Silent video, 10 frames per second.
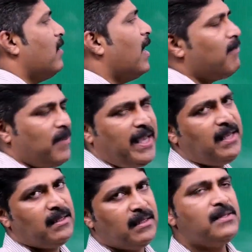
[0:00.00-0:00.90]

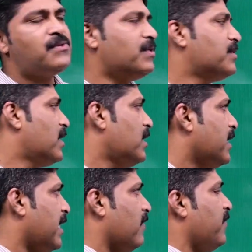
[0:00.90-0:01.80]
Applying this result,
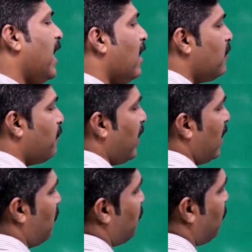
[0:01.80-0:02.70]
here we have the
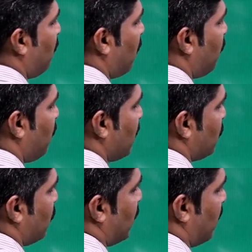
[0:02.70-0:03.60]
value for
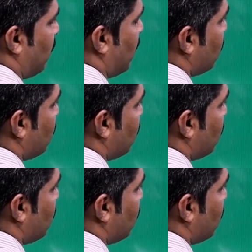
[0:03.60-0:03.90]
first term,